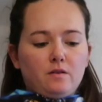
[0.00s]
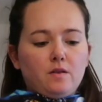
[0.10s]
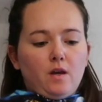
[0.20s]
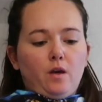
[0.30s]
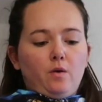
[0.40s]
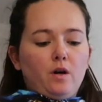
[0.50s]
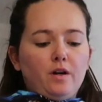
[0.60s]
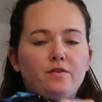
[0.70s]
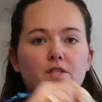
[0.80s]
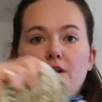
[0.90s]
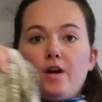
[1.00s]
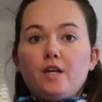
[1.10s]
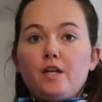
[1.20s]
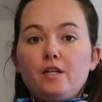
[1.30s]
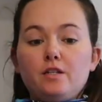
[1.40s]
so I've
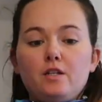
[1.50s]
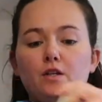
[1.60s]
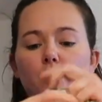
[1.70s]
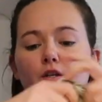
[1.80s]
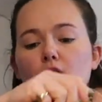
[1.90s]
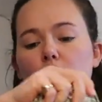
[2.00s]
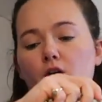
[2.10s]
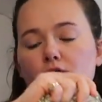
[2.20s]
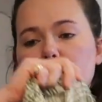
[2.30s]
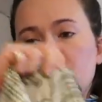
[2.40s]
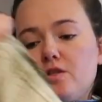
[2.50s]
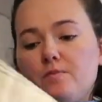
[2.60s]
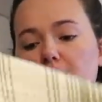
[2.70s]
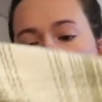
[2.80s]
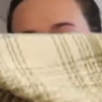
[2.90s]
decided, obviously I've just
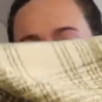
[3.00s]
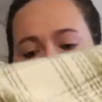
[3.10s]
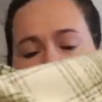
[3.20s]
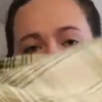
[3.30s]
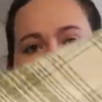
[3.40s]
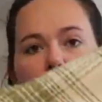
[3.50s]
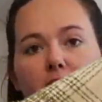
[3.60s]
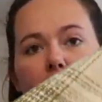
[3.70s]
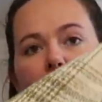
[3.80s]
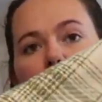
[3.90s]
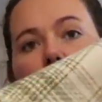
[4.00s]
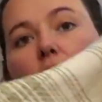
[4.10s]
made my pattern pieces,